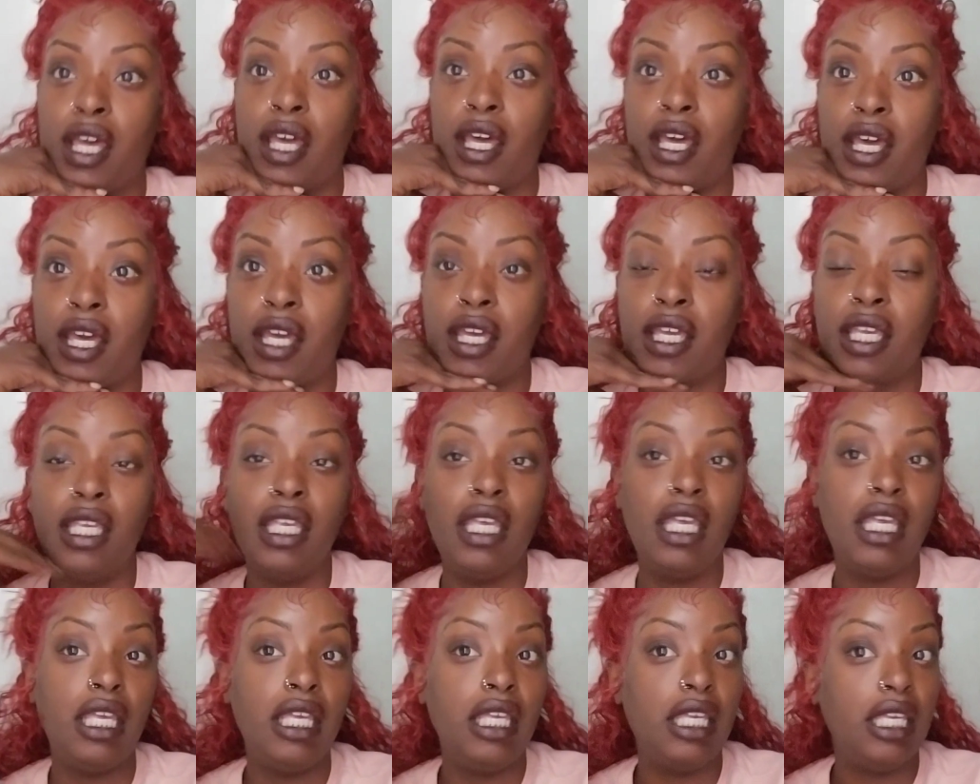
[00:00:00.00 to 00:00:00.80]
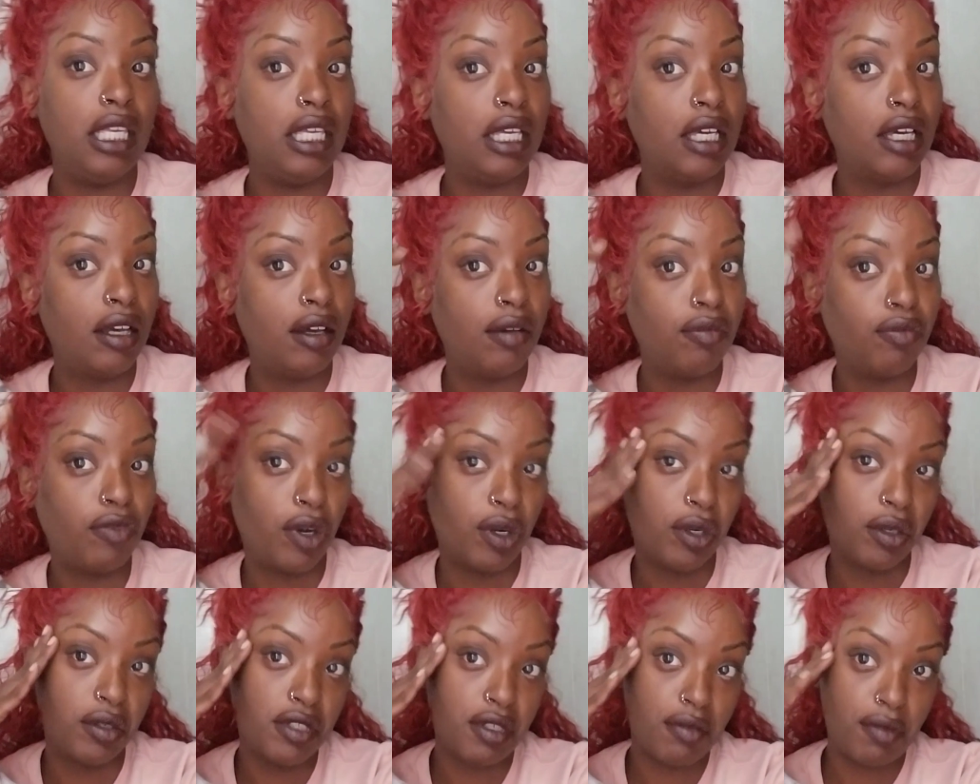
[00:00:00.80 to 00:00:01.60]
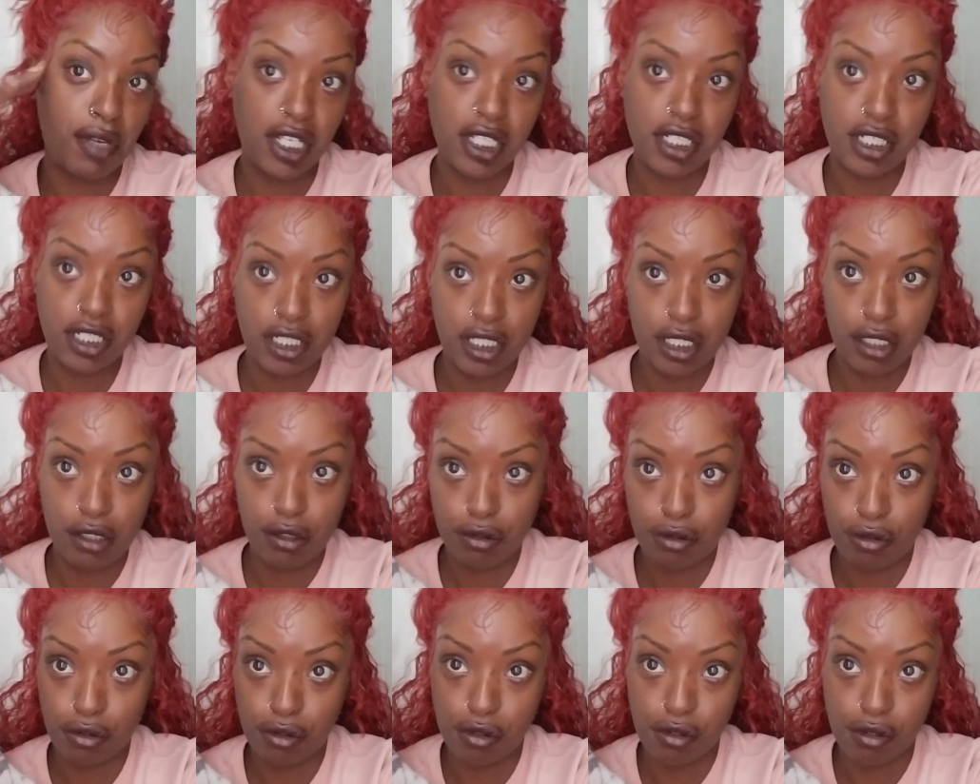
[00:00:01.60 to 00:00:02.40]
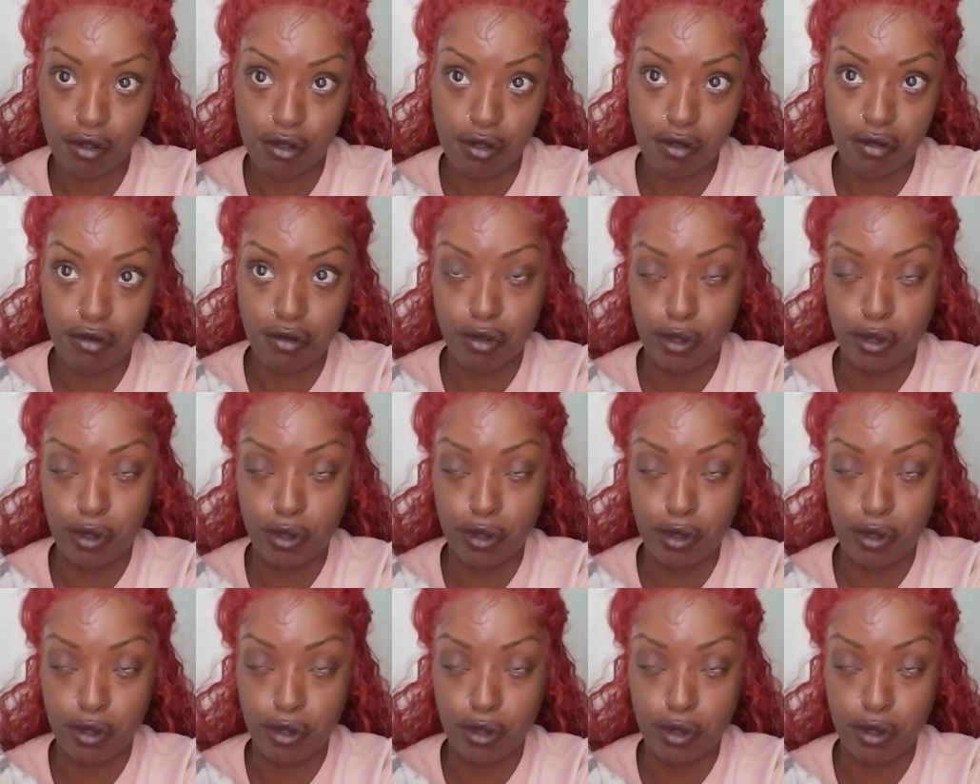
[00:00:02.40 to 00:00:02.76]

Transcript: I am welcome to my channel